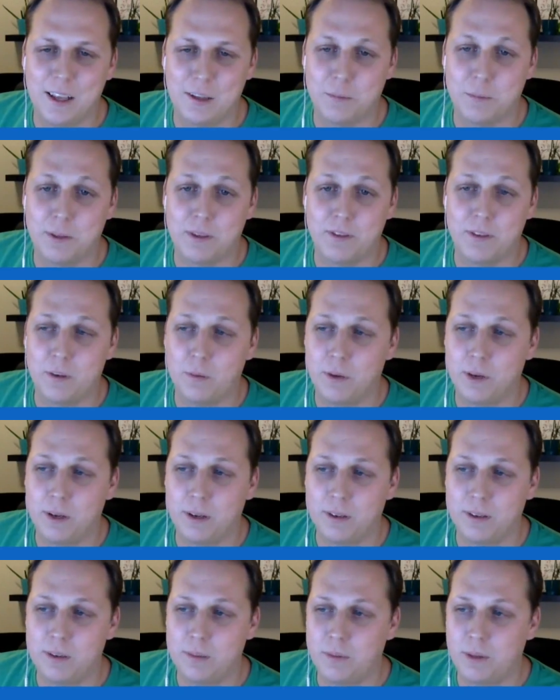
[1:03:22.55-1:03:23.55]
Yes, please do. We
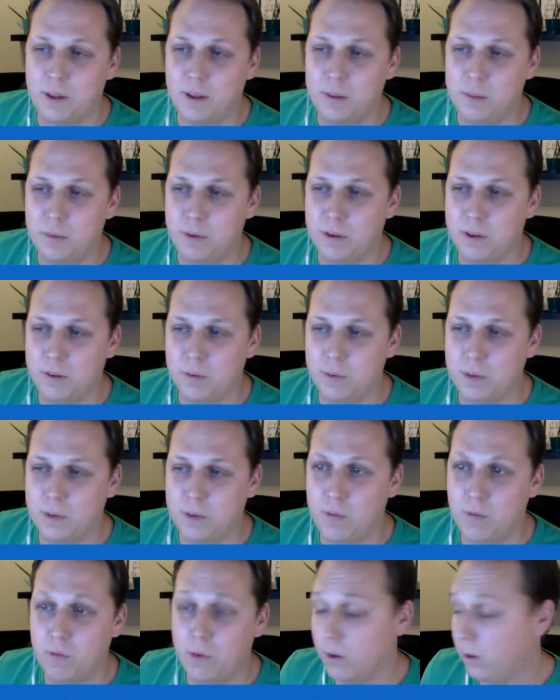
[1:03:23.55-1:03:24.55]
accept all input because we
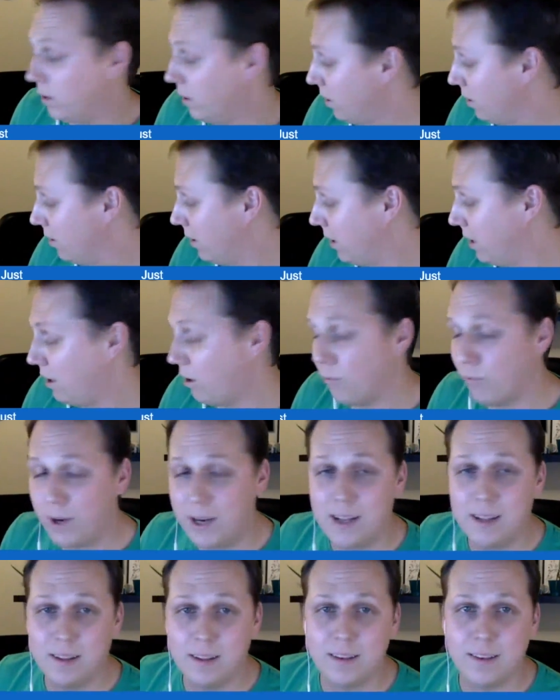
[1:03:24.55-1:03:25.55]
literally are
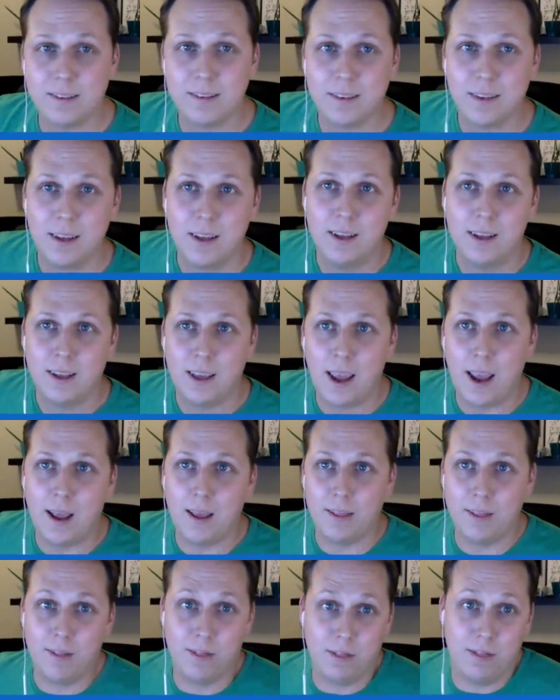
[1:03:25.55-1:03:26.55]
reading this
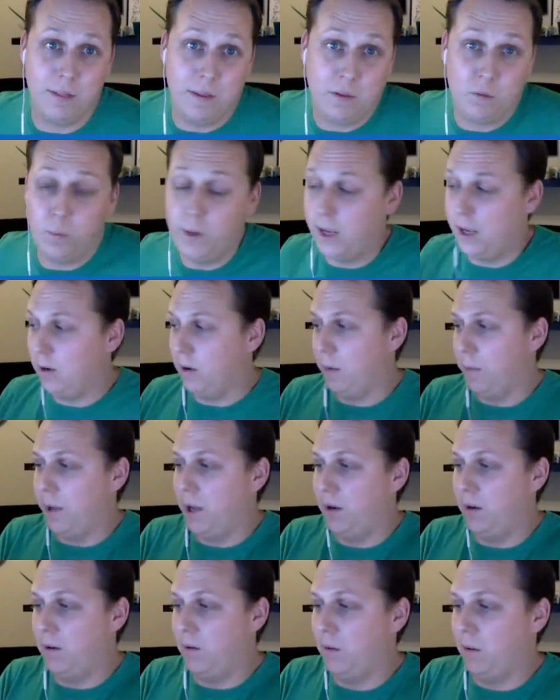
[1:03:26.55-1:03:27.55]
week. I
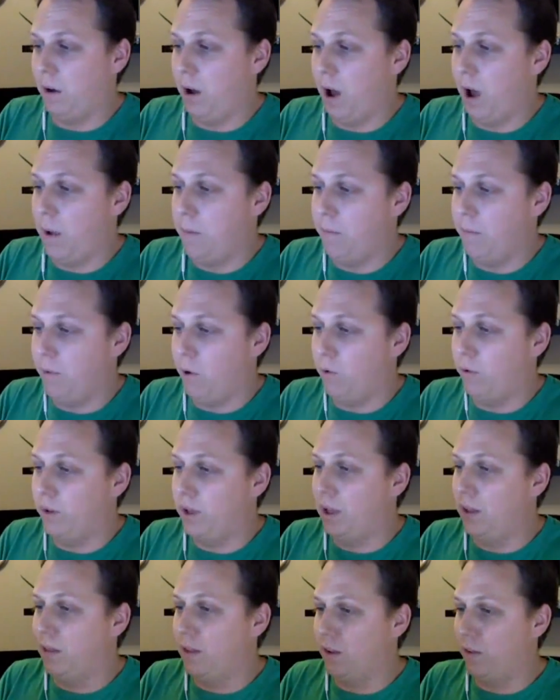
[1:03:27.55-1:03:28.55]
mean, I'm
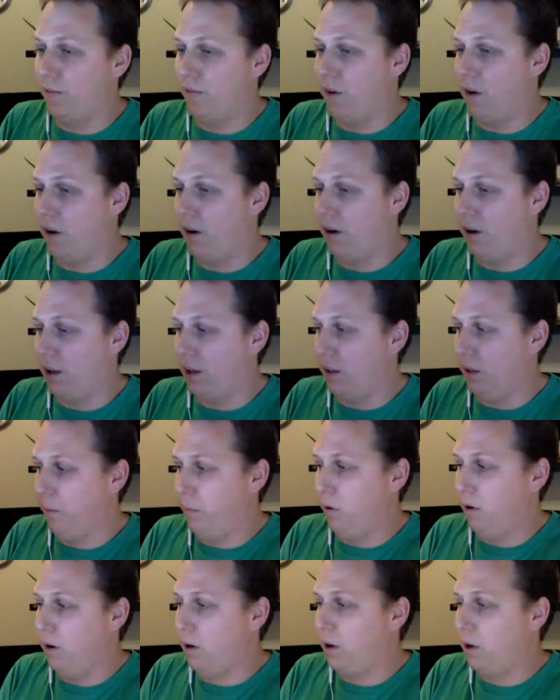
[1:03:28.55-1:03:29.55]
only this far in the
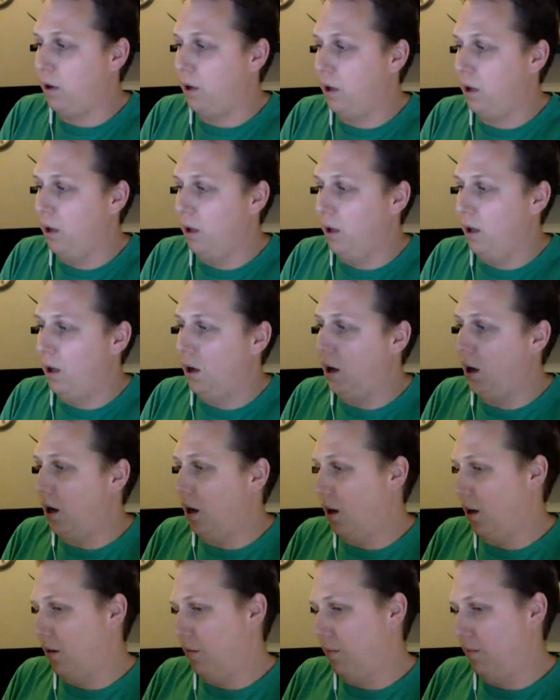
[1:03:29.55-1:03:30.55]
book,
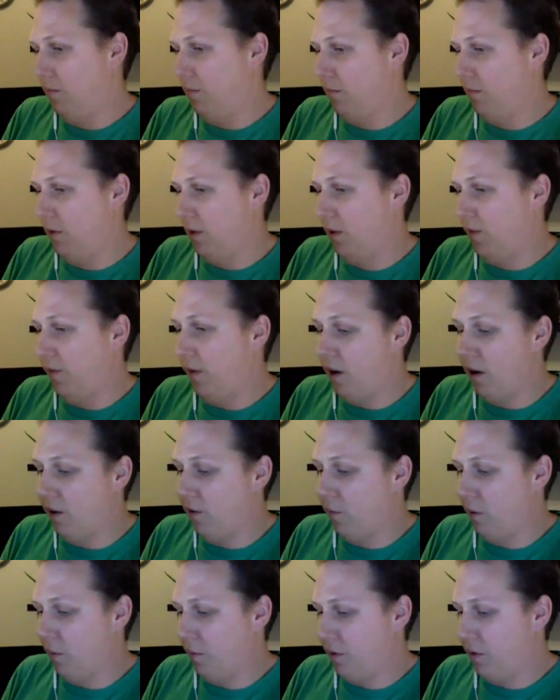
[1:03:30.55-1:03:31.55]
as far
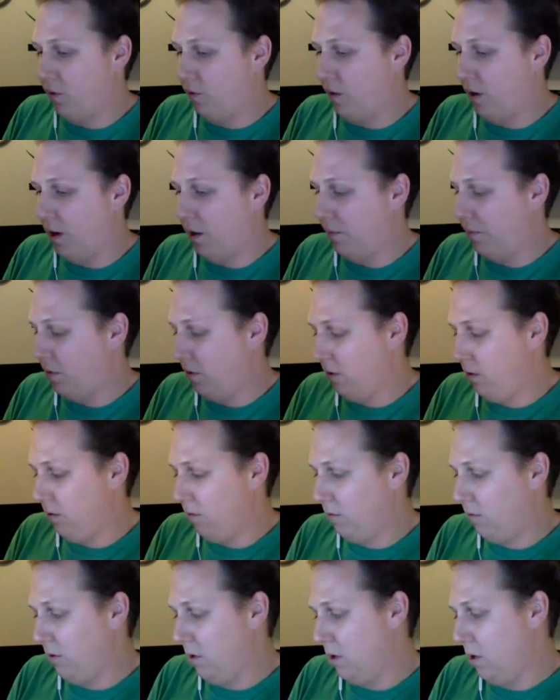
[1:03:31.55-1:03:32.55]
as what we just read up
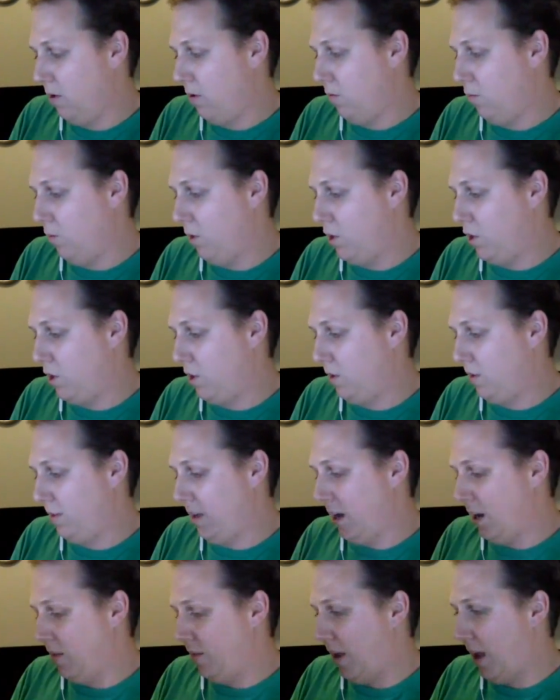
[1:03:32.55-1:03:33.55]
to, which is
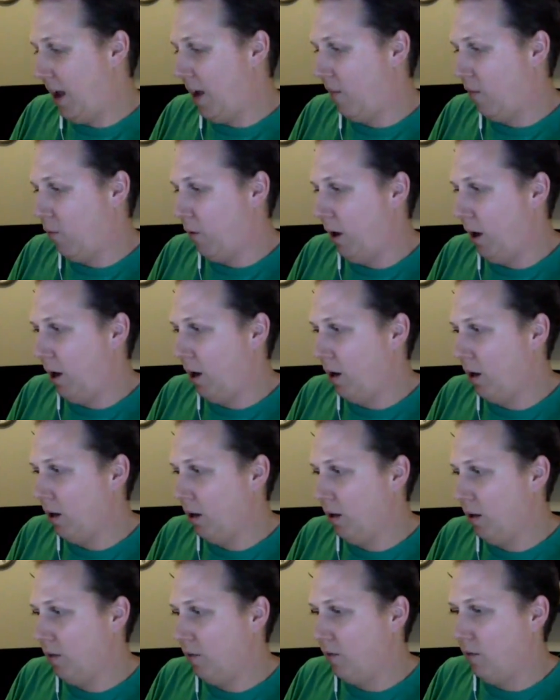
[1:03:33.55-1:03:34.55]
not even halfway
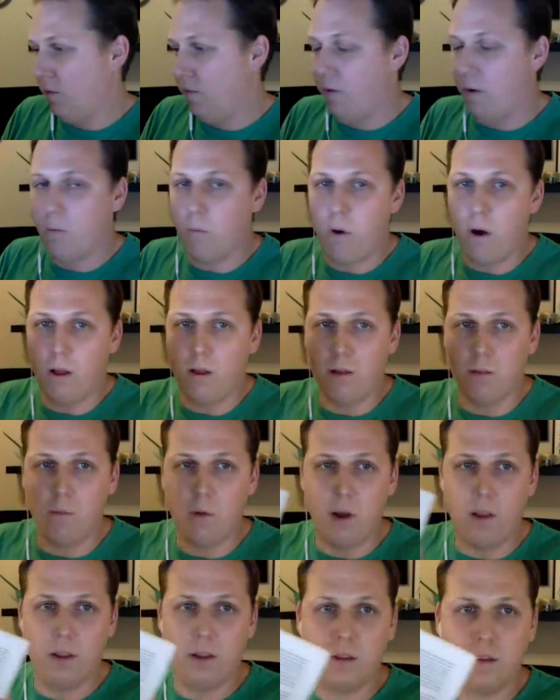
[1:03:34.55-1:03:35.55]
for the
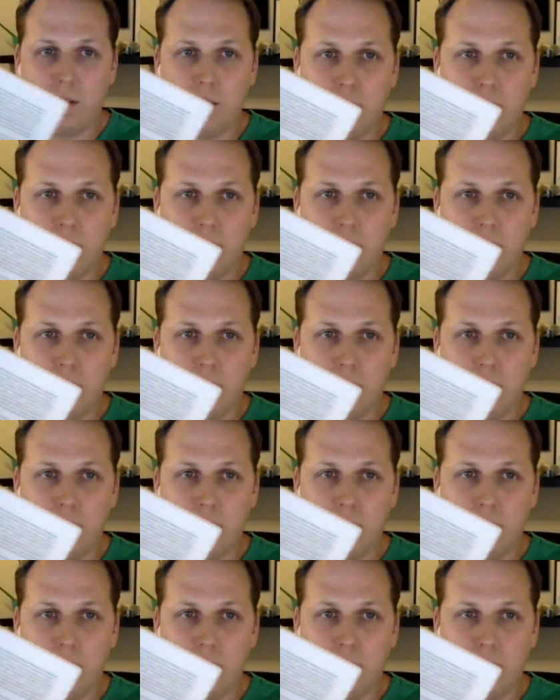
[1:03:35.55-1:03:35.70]
wallets.